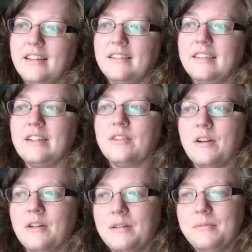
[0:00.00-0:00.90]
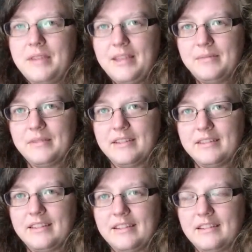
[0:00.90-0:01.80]
There are people
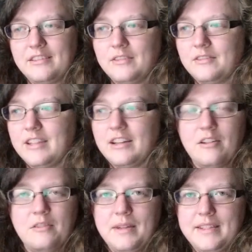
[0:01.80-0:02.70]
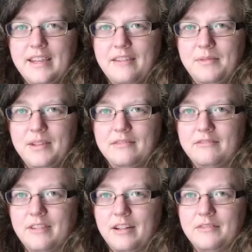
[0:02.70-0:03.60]
out there. There, there always have been
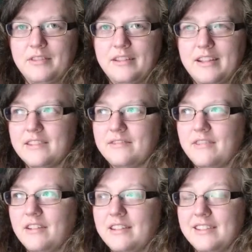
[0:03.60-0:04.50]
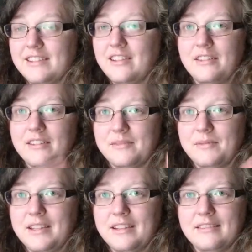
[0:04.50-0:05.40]
forever, as far, as long as
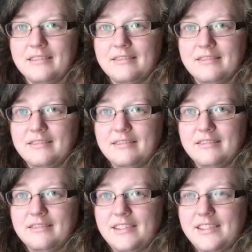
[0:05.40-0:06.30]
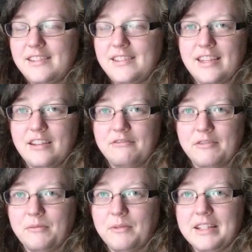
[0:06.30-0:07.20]
we can tell
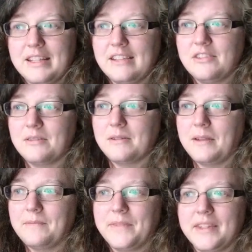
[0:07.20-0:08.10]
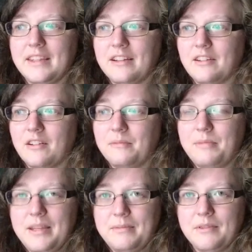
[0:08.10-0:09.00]
from written history, that there are
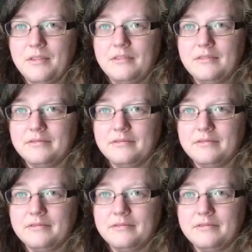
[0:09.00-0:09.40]
people